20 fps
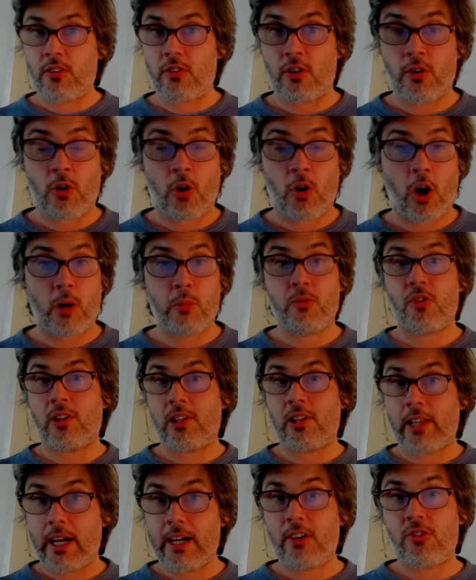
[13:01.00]
the arms
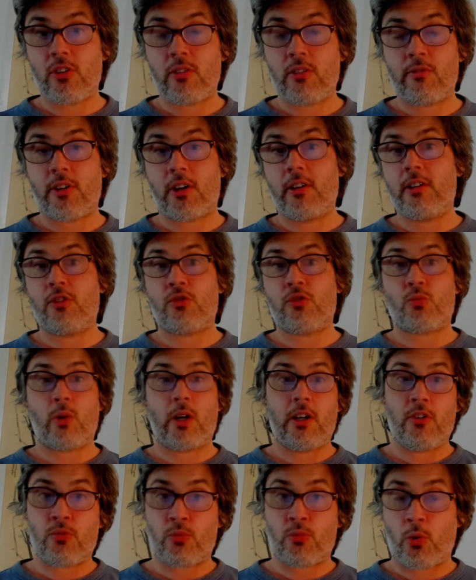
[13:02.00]
and legs in various
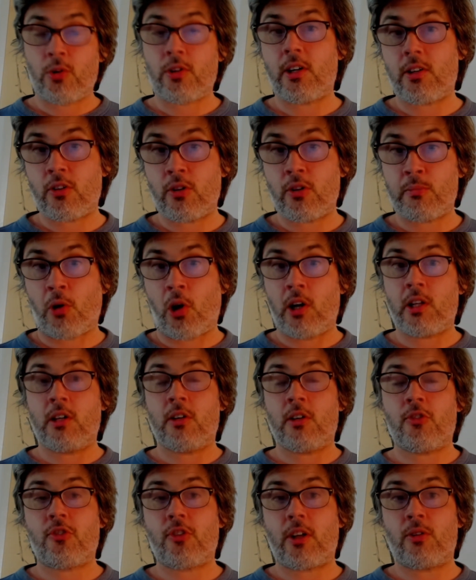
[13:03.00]
ways, rotating the body,
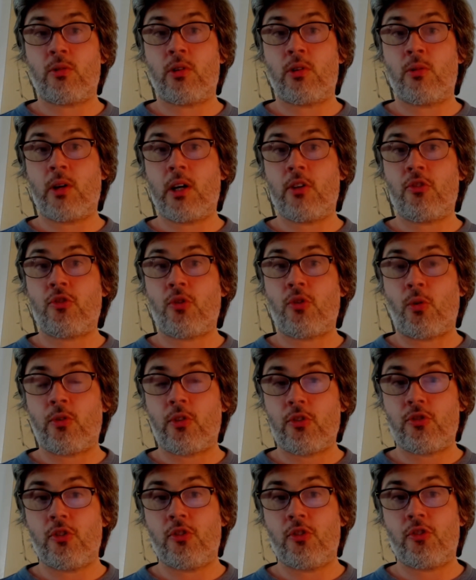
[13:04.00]
etc. Right? So
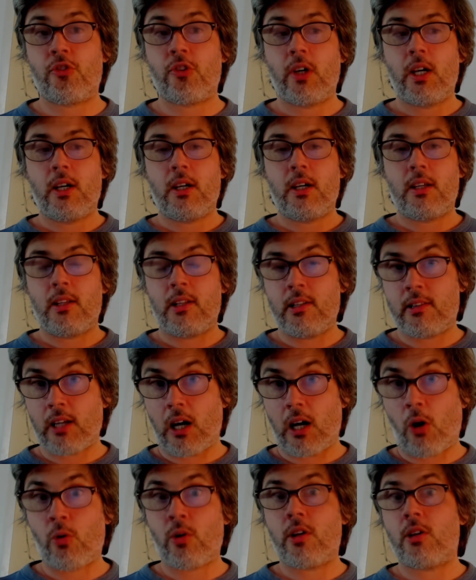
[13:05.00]
this is
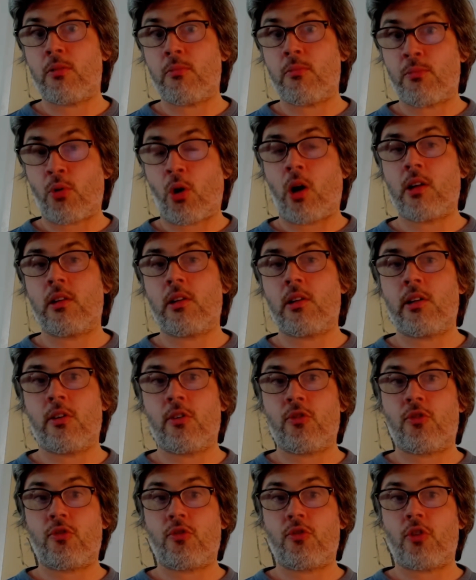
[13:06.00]
Daoyin broadly
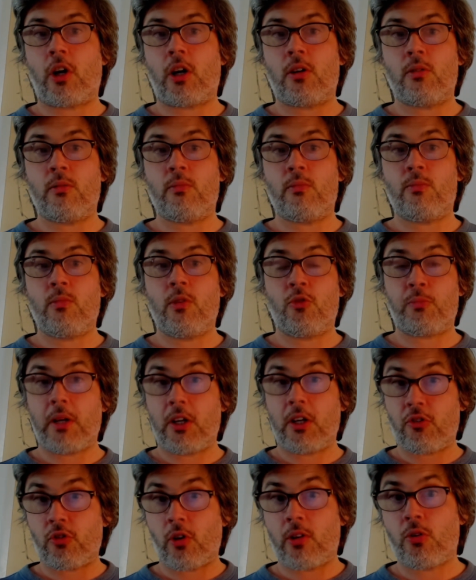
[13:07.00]
is
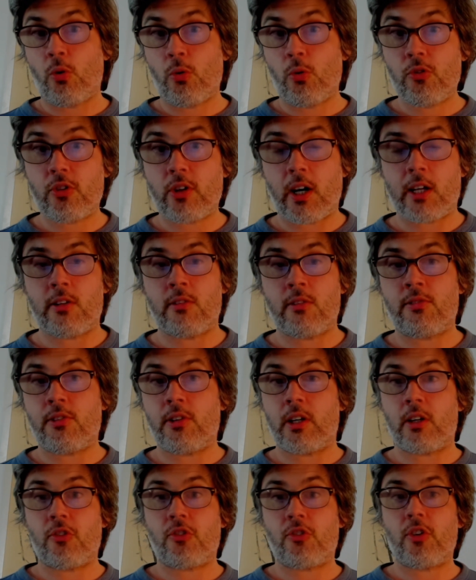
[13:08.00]
based on those kind of
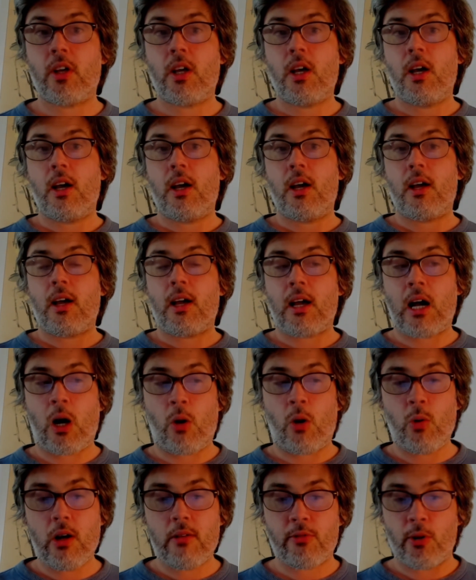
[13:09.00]
things.
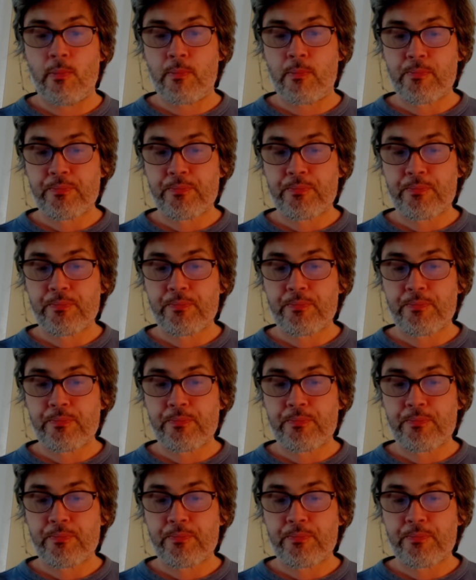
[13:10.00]
However,